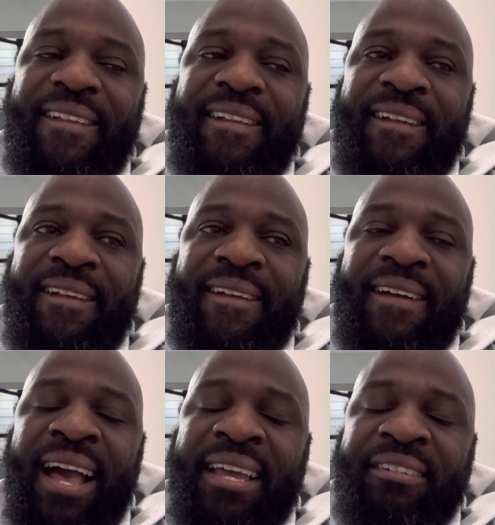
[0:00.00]

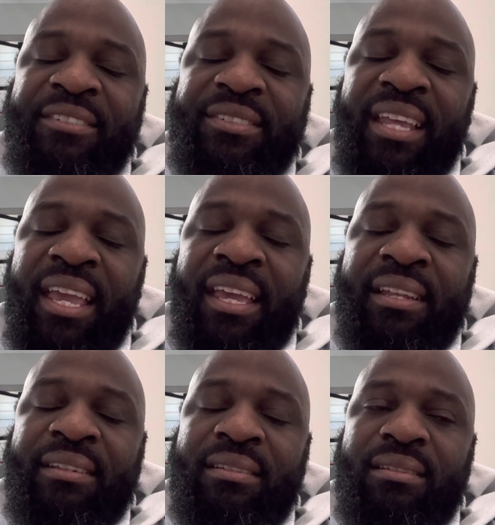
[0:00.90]

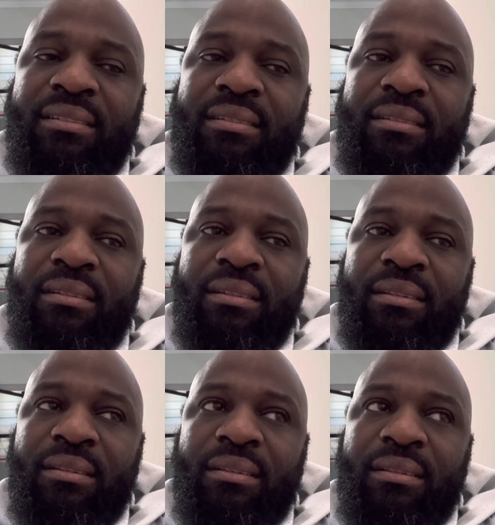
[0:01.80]
understand
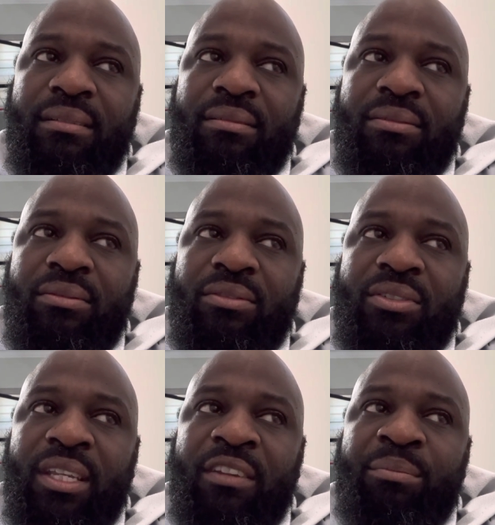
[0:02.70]

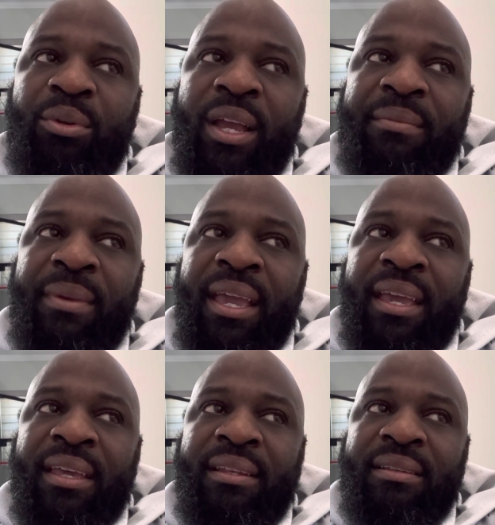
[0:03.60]
Steve
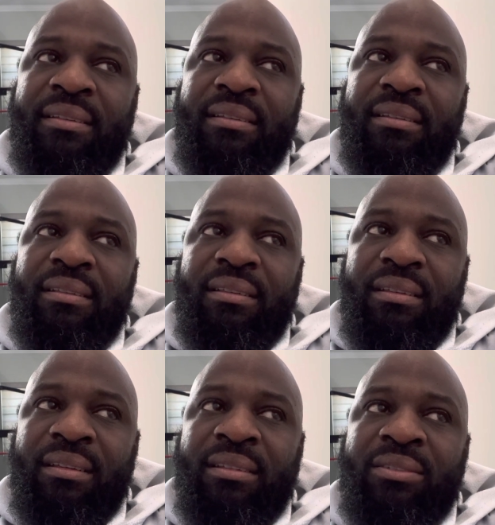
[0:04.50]
Breadman
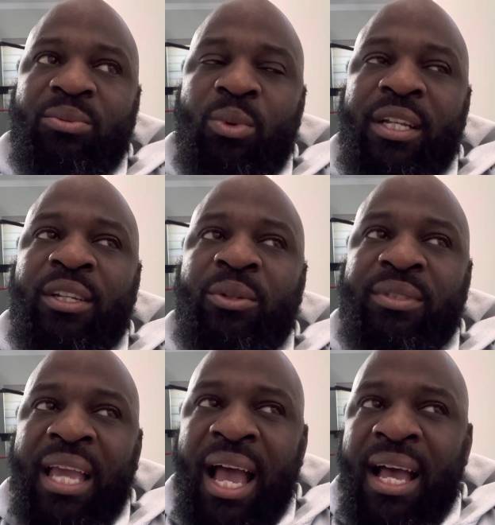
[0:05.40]
is one of those
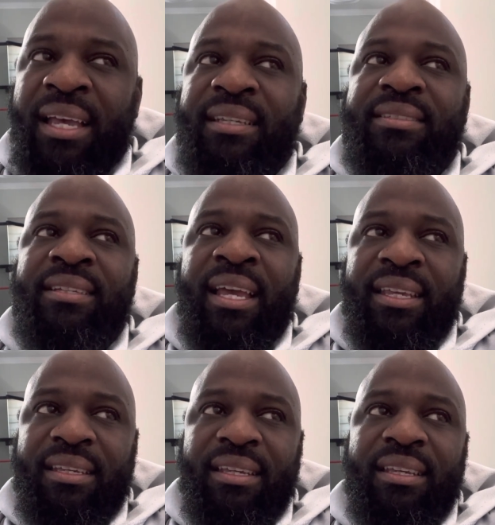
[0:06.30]
guys.
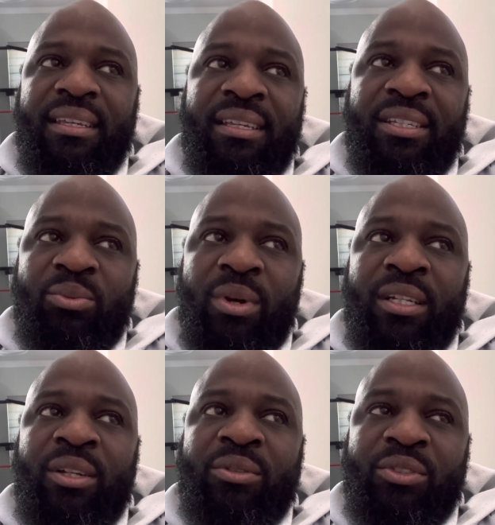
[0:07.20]
Like, he's one
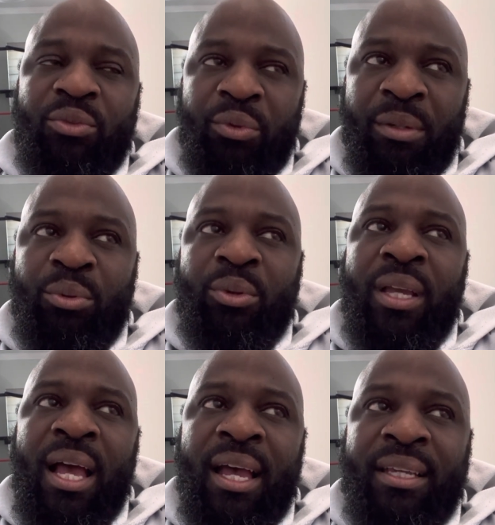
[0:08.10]
of those cerebral
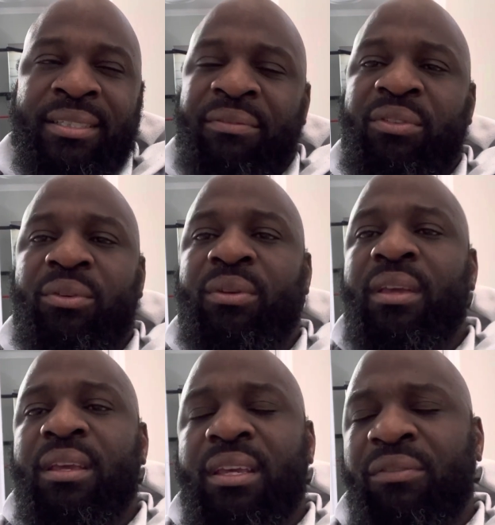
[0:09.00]
guys. If you
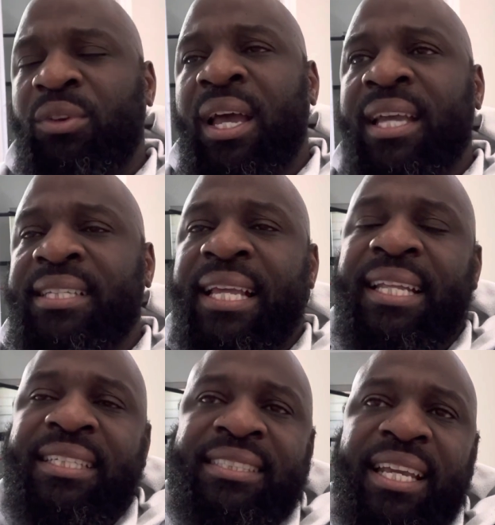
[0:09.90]
guys hadn't
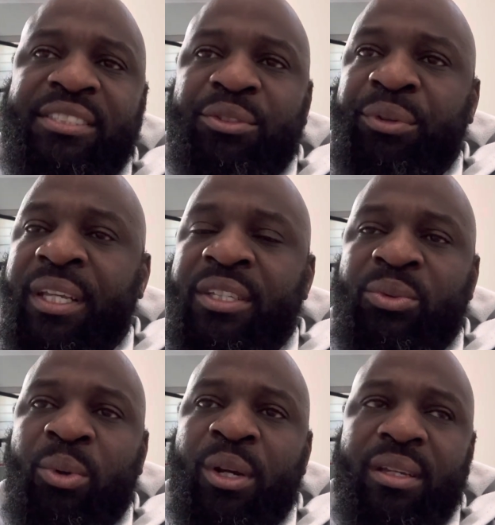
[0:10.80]
had a chance to read his
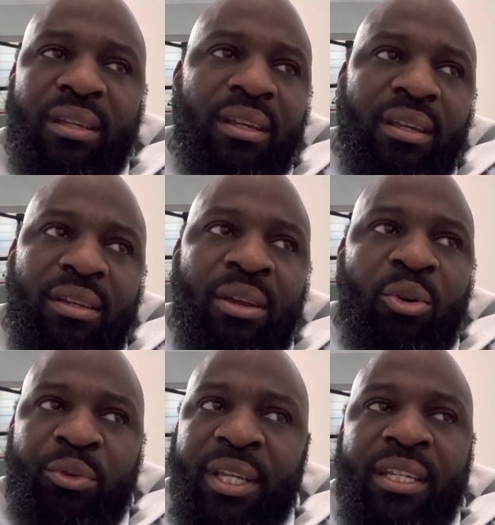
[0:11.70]
work, go
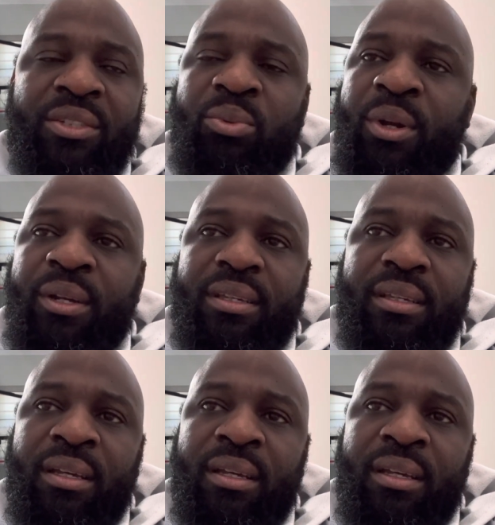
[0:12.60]
read his work,